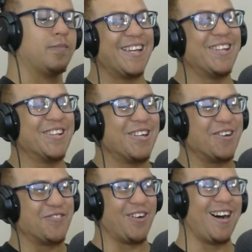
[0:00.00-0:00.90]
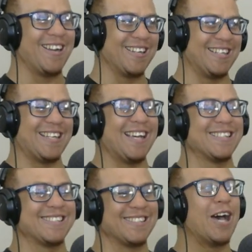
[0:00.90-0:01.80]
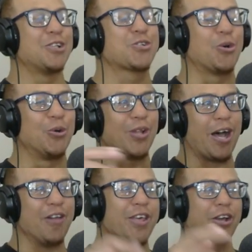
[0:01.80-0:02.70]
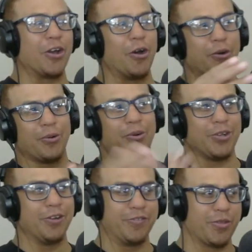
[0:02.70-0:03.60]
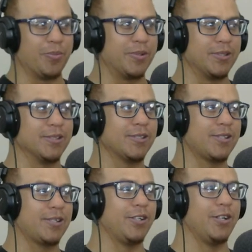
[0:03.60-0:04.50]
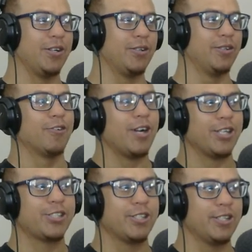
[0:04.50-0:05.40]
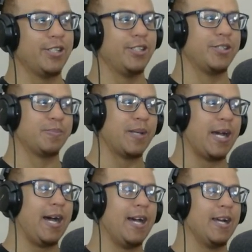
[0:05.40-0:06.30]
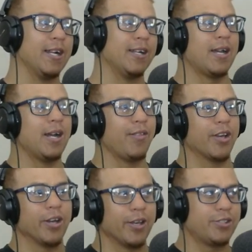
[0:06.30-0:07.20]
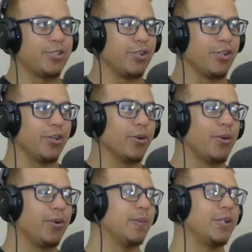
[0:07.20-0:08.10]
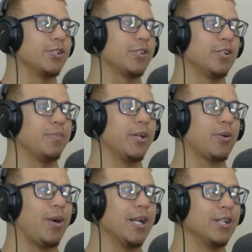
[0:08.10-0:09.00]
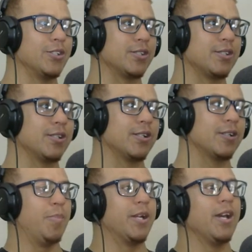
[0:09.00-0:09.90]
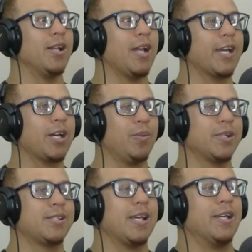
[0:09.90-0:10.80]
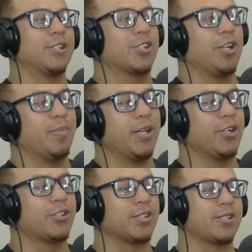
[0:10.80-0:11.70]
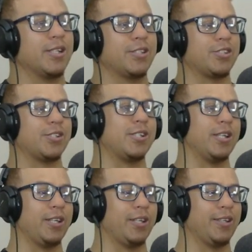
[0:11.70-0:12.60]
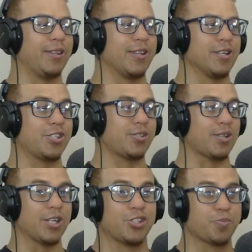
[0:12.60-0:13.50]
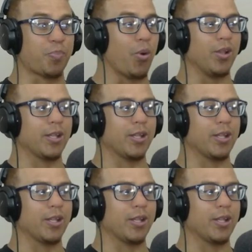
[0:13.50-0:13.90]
In the Nevada desert. It's cool how they go all over the world. You know, Russia, Japan, and now they're going to New York, which is going to be quite interesting. But yeah, like I was saying, it's going to be interesting to see this Spoil